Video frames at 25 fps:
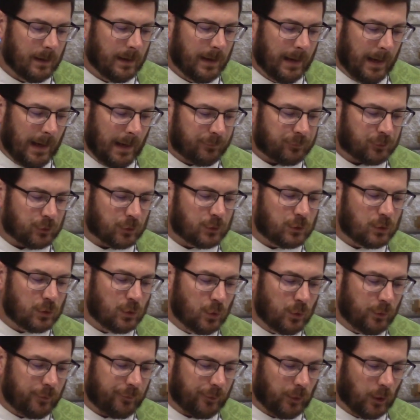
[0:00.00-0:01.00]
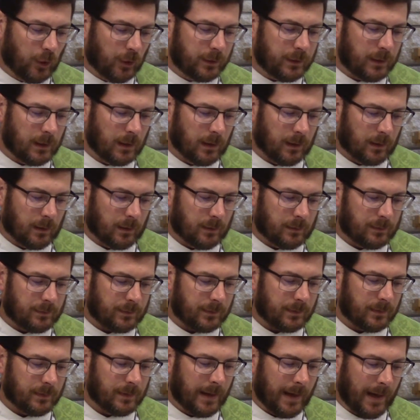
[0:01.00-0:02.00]
After two full
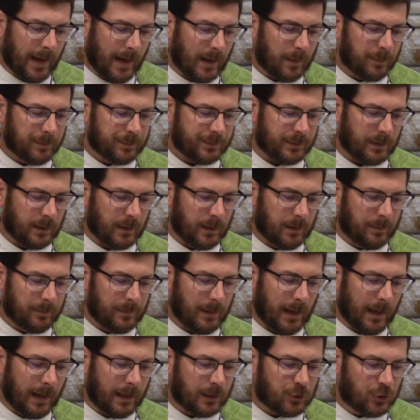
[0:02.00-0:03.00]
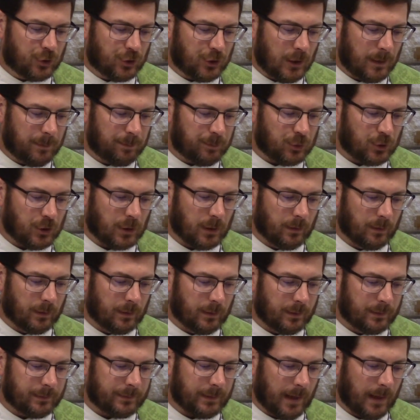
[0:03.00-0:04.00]
years, Absalom had sheep
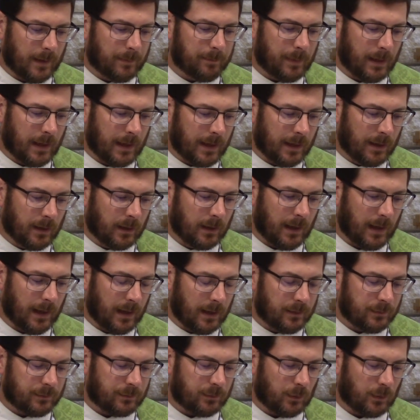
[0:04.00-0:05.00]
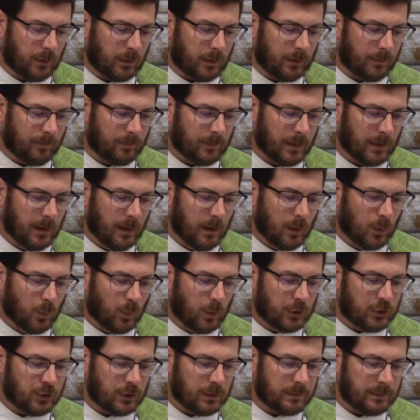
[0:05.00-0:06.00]
shearers at Baal Hazor,
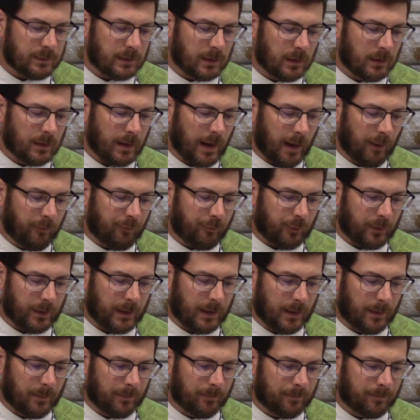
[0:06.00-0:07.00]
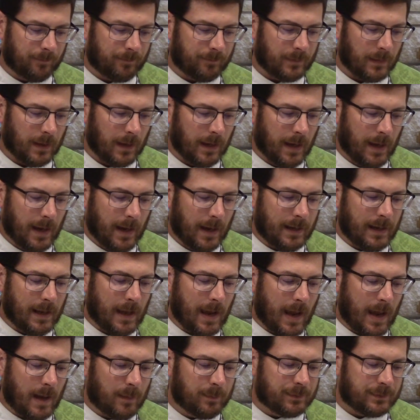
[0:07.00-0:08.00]
which is near Ephraim, and
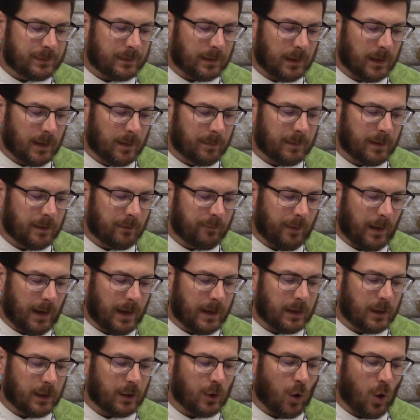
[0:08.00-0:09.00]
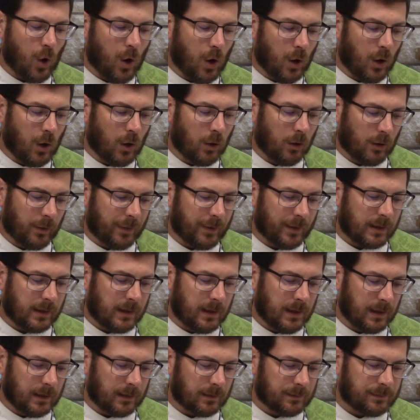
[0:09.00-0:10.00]
Absalom invited all the
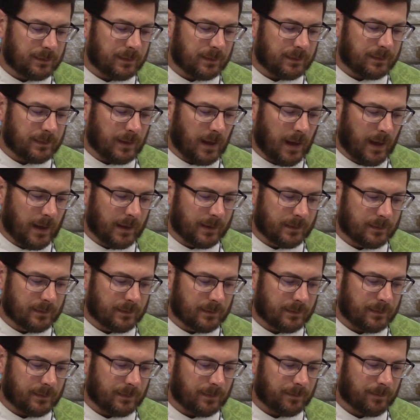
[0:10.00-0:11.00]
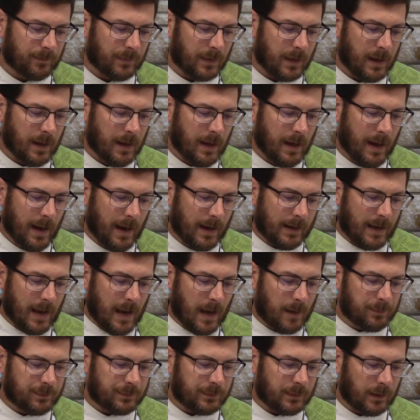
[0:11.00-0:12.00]
king's sons. And
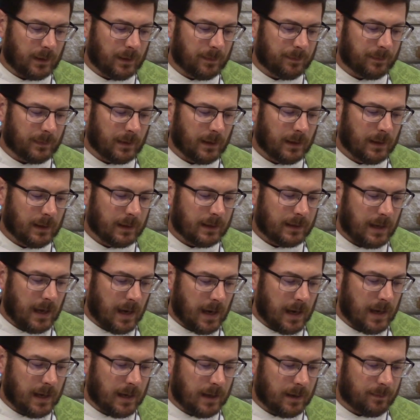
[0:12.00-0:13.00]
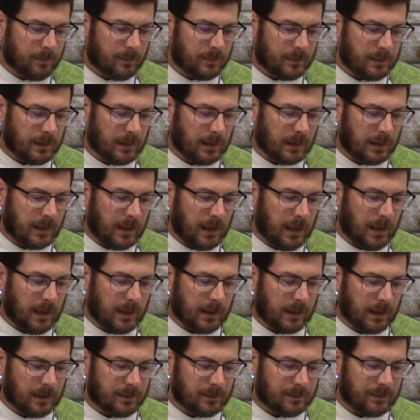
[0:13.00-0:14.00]
Absalom came to the
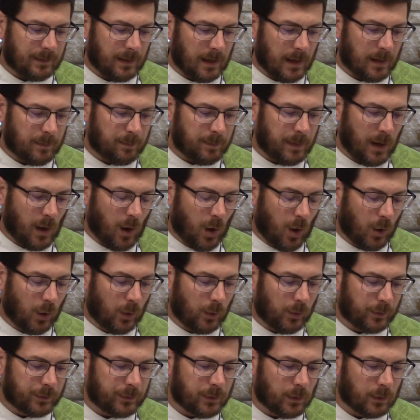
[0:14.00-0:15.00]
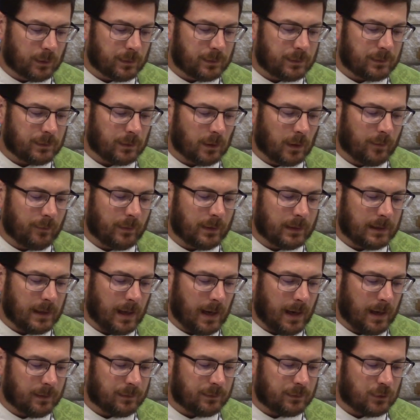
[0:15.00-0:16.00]
king and said, "Behold, your servant
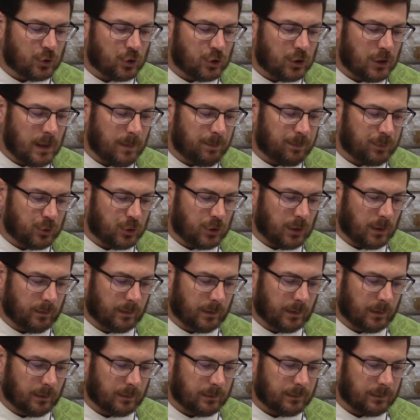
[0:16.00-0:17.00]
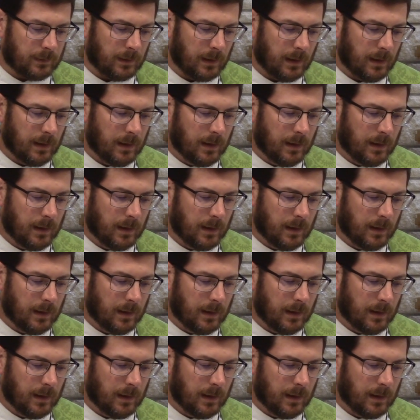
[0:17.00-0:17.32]
has sheep shearers.